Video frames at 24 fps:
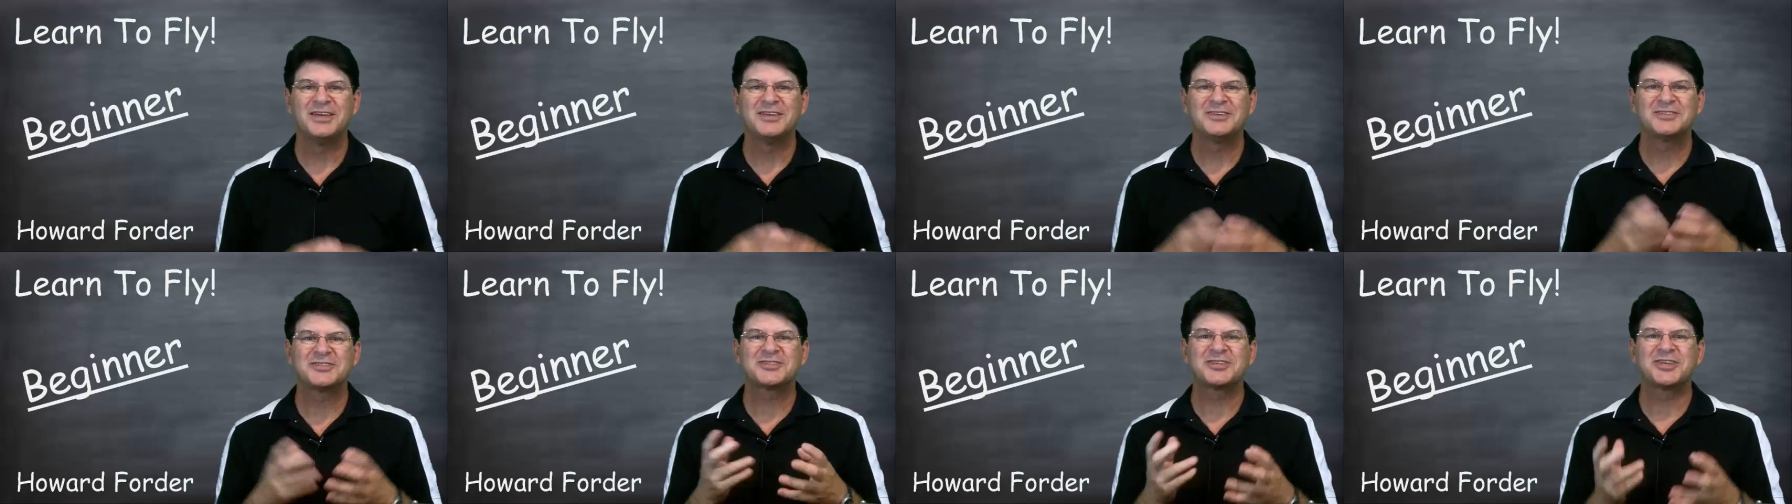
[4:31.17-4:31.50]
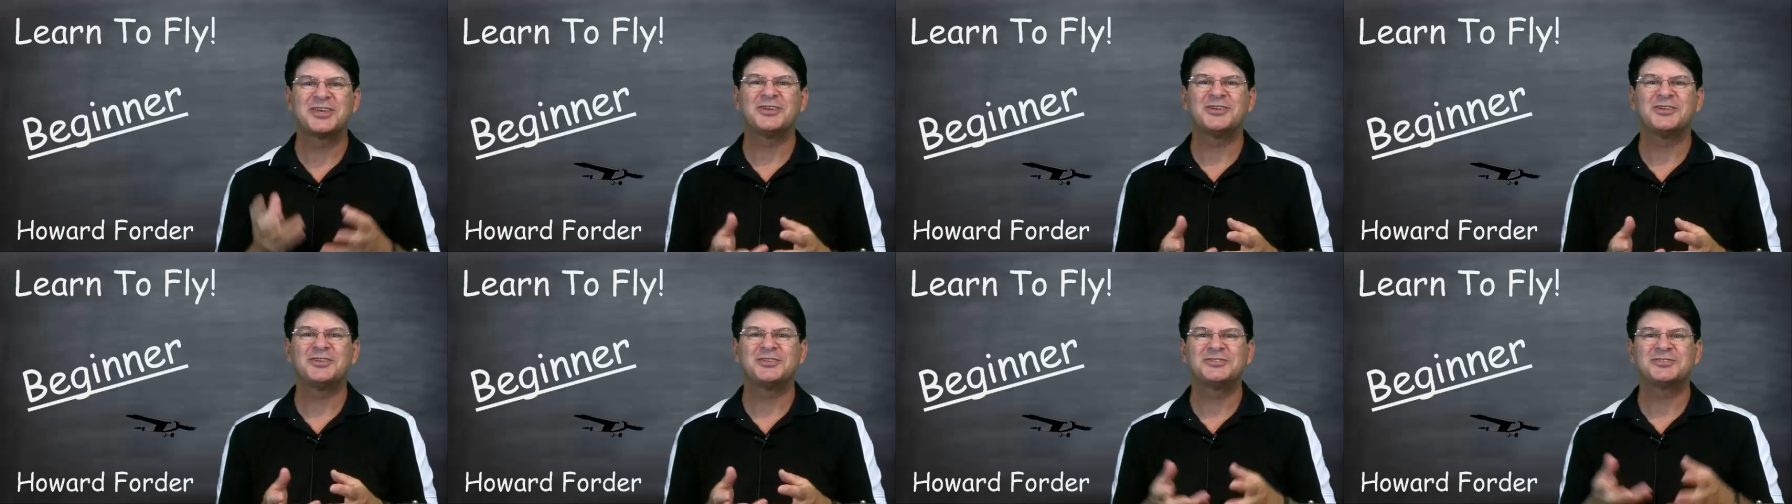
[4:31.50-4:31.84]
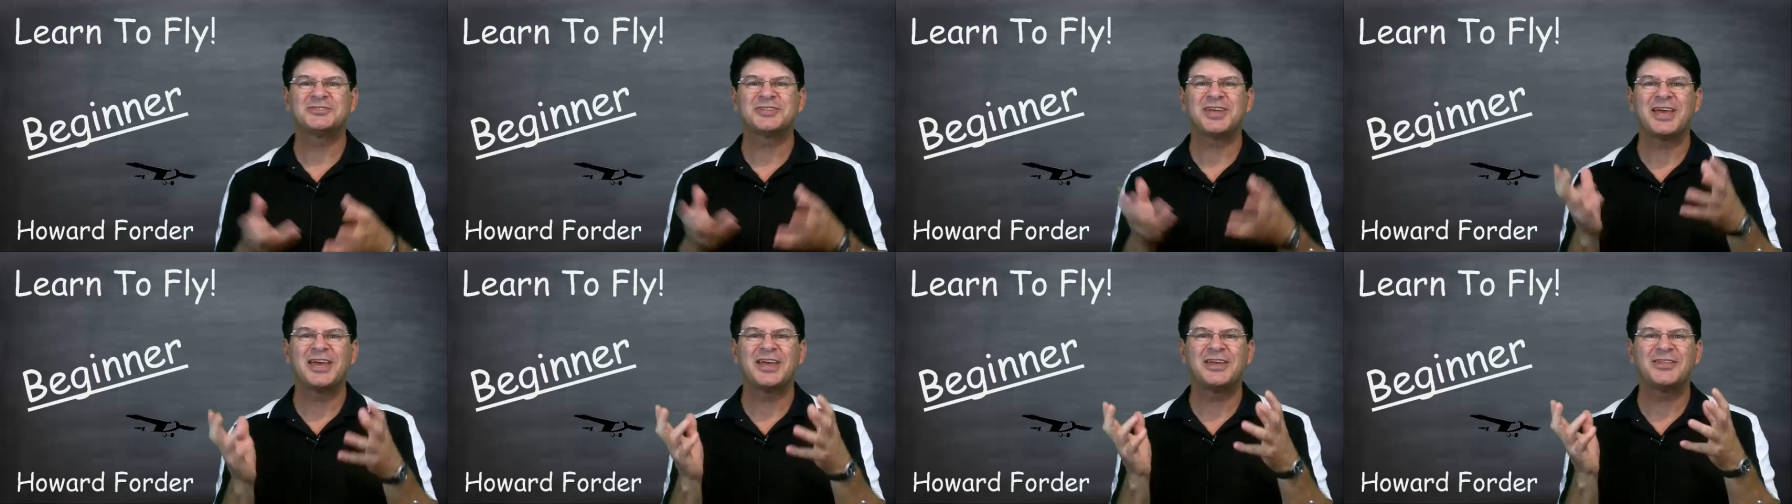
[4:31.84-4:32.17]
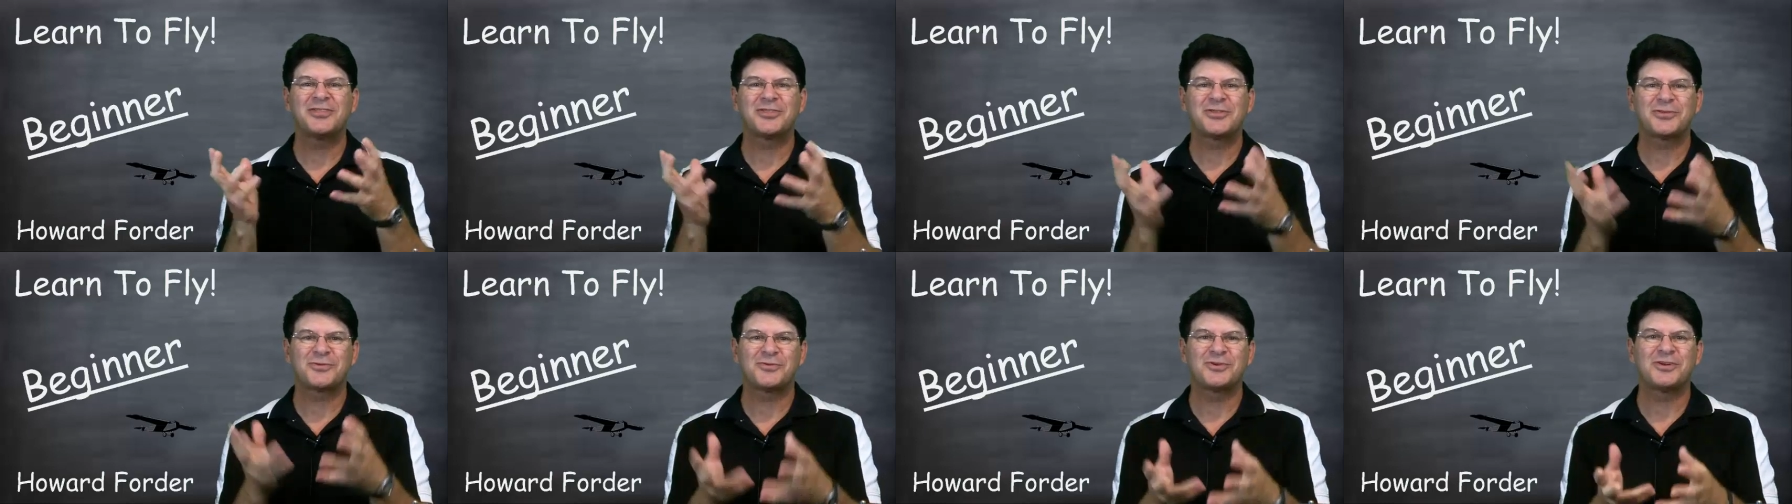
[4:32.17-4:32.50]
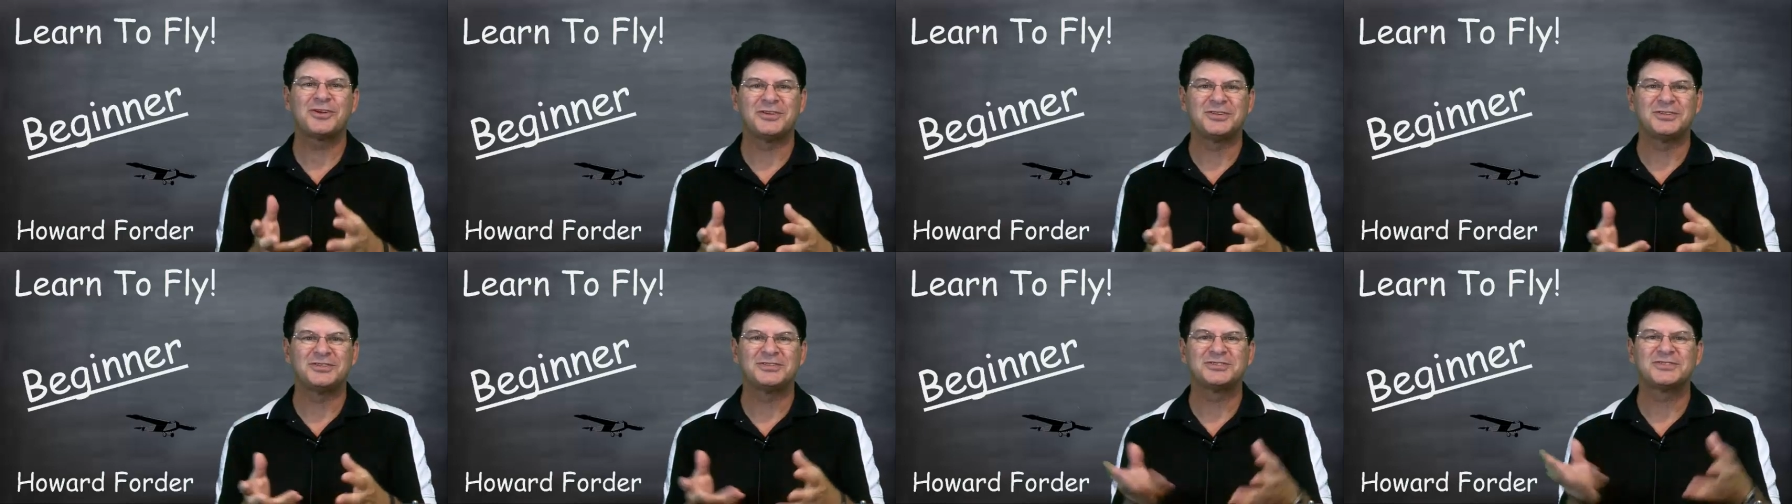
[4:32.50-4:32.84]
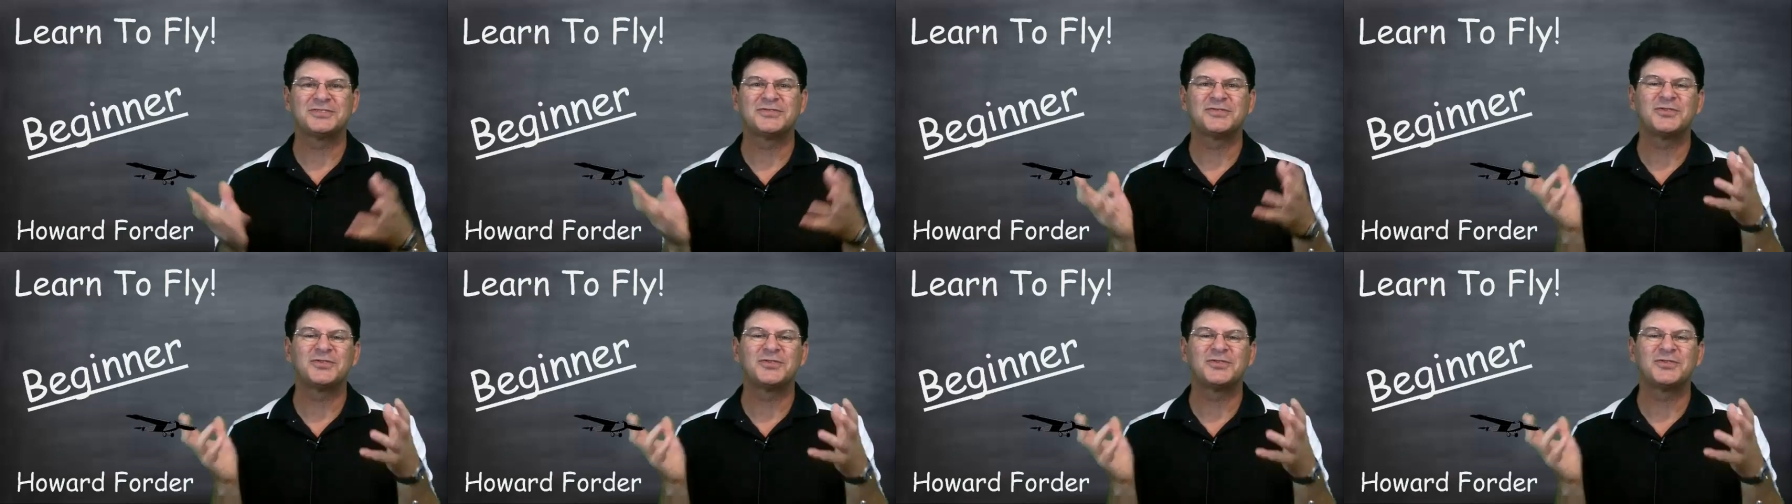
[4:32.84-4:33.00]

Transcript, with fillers: Skills and thrills